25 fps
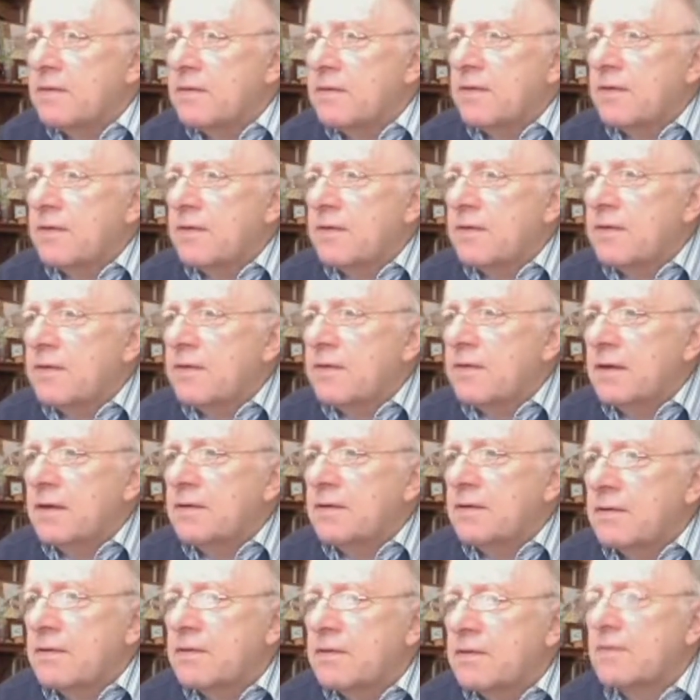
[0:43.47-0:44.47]

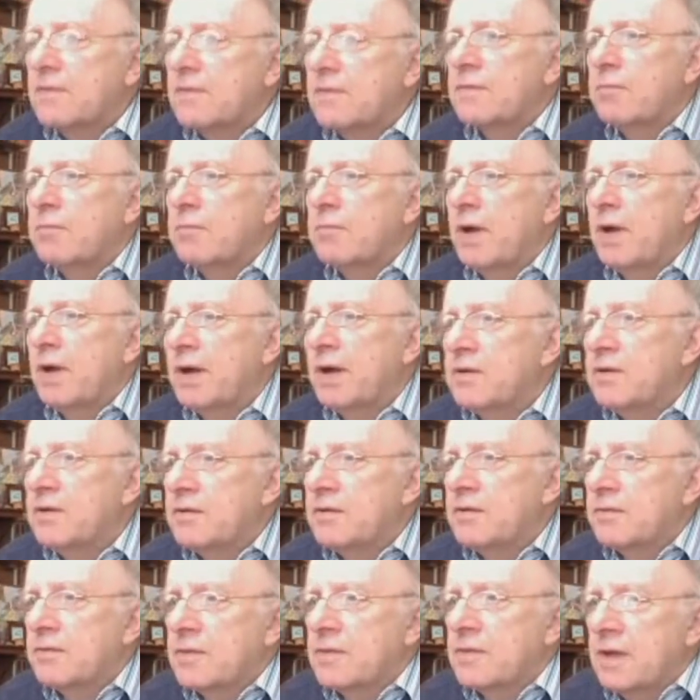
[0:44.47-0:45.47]
science is part
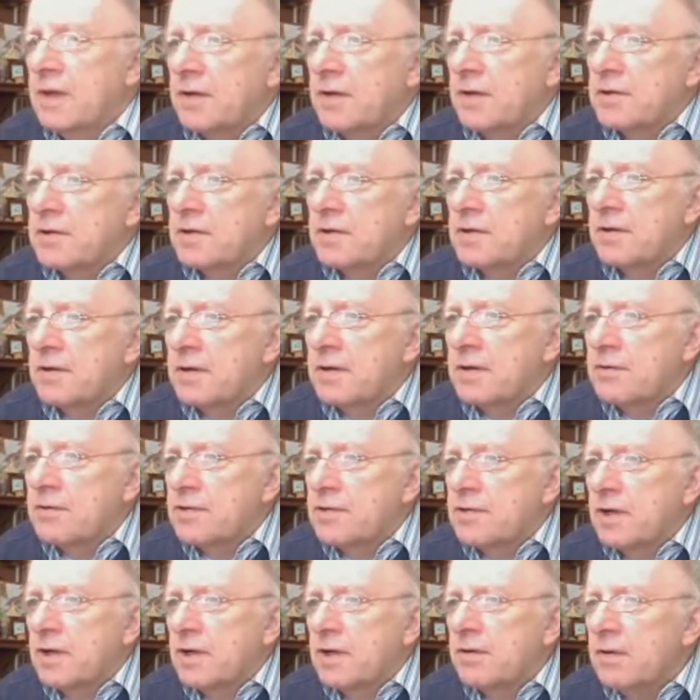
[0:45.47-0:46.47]
of culture
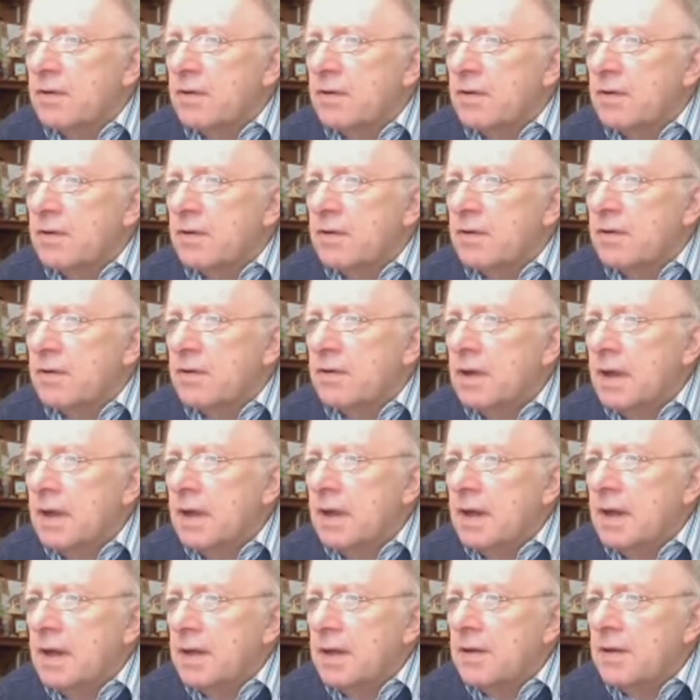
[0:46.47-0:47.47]
in general.
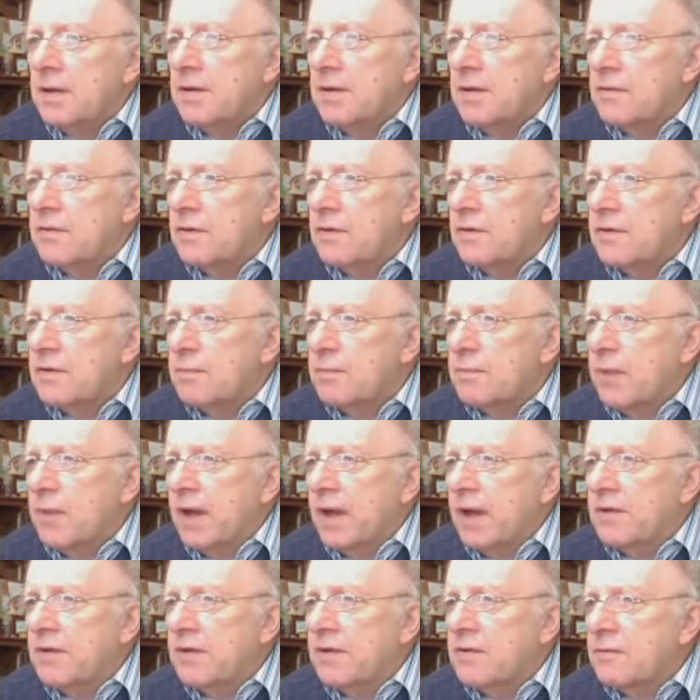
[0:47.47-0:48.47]
It is
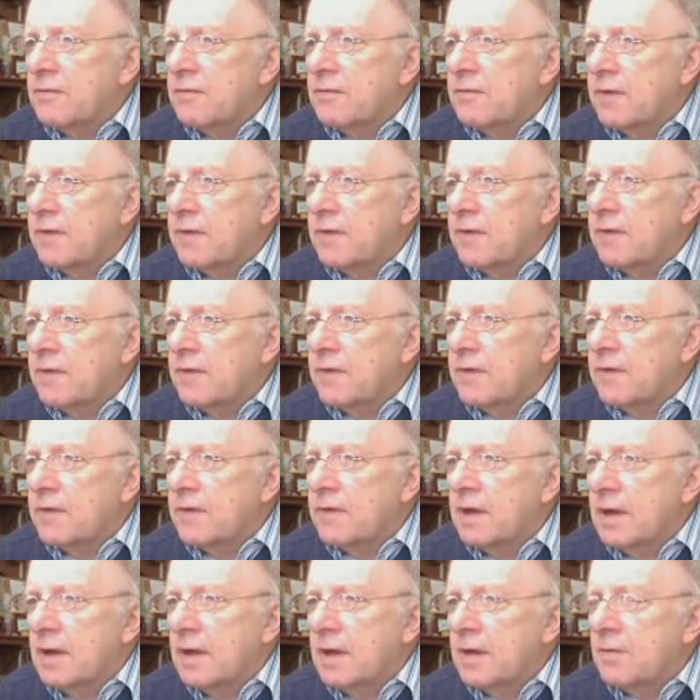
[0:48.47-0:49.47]
part of
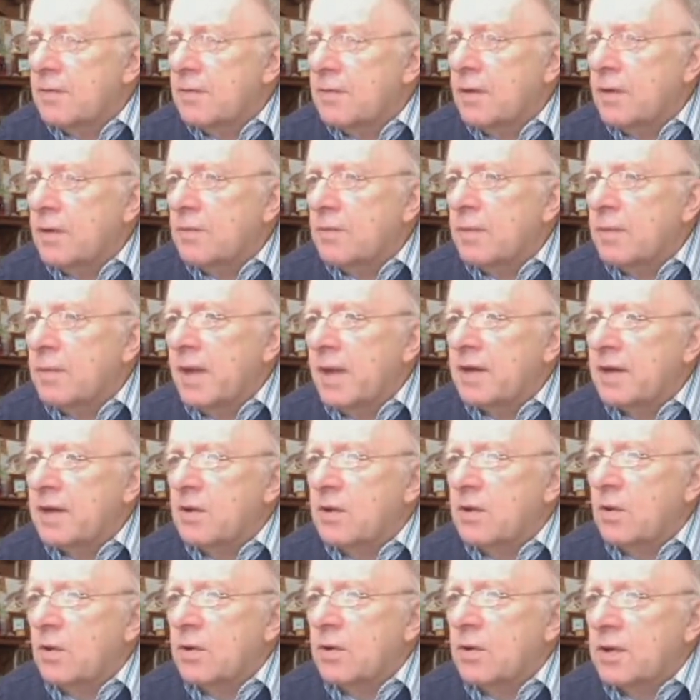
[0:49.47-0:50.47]
what we might
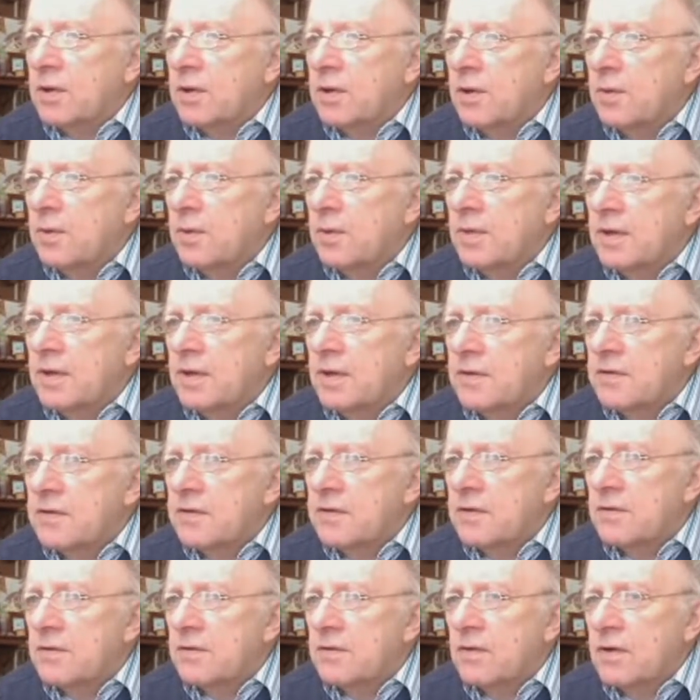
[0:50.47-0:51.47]
call the humanist
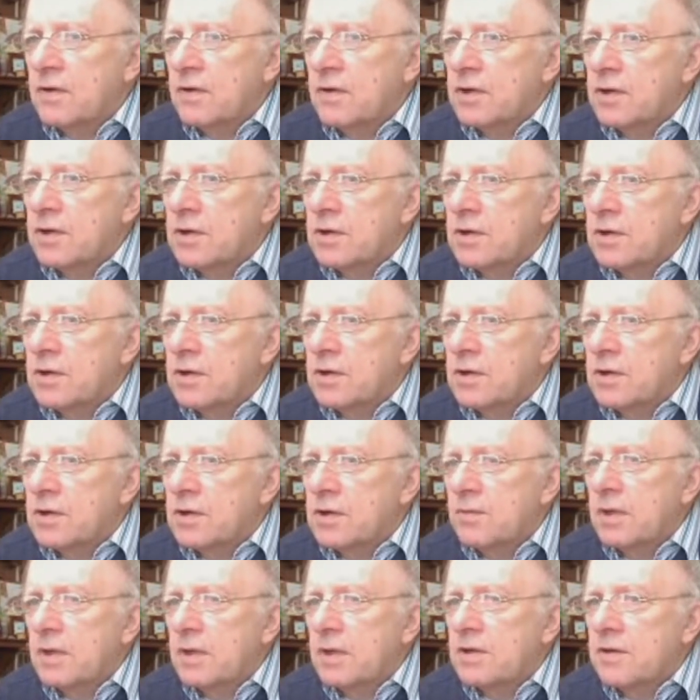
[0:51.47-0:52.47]
tradition,
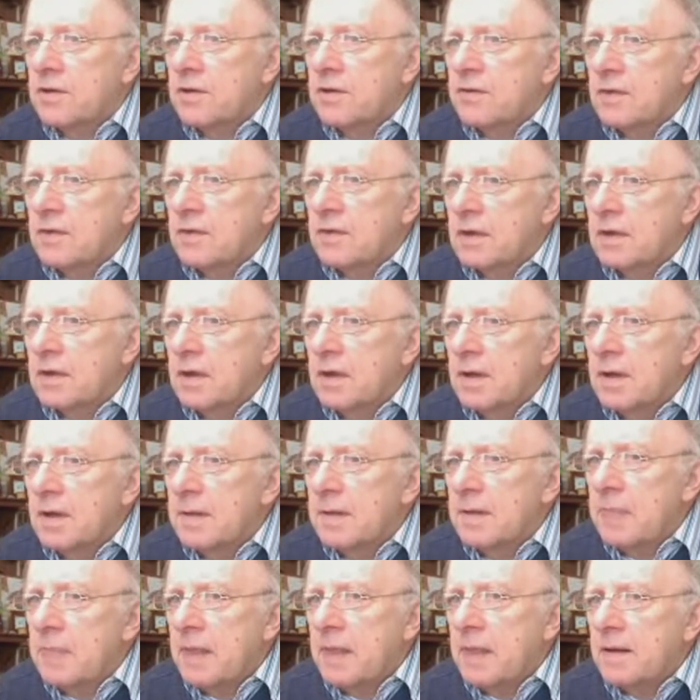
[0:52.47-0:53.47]
which is the
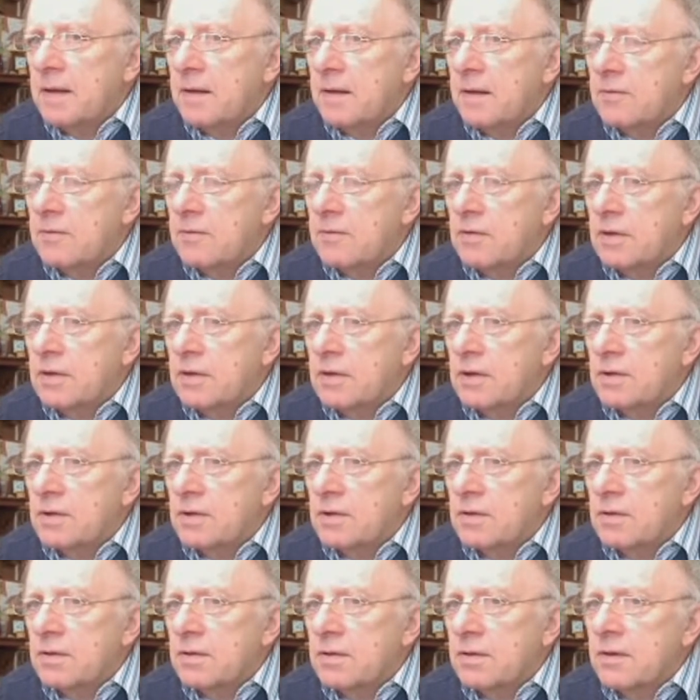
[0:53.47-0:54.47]

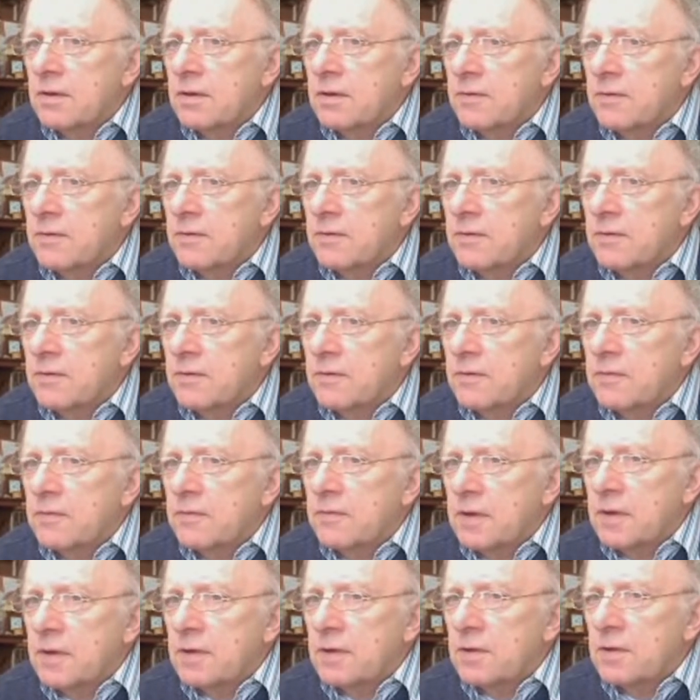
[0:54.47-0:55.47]
tradition
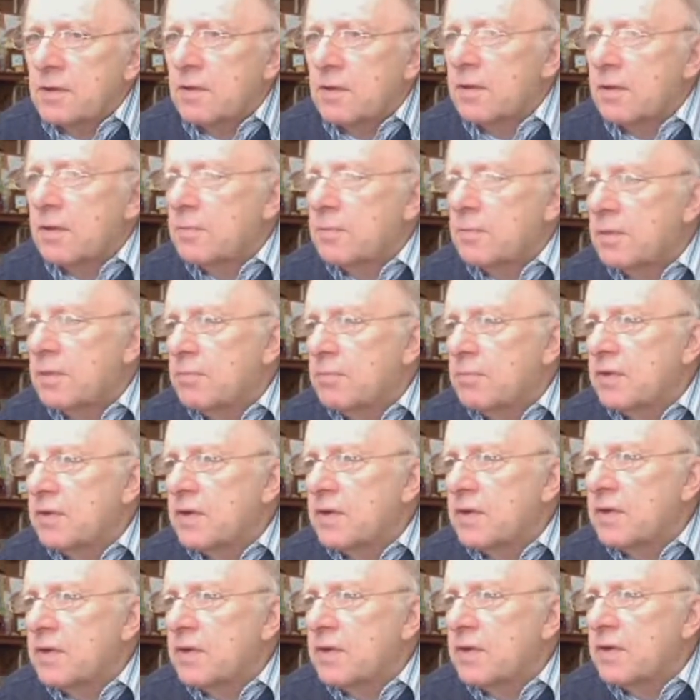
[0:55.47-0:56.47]
of Europe in
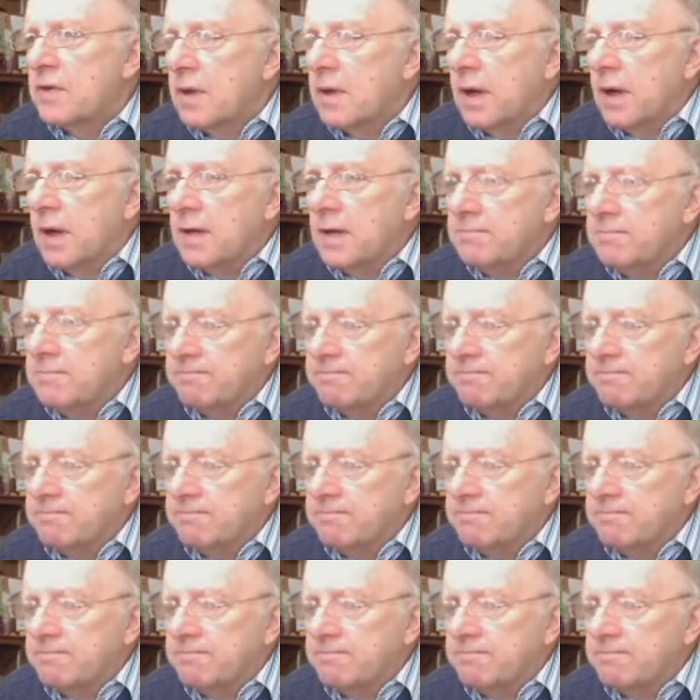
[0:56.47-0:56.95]
particular.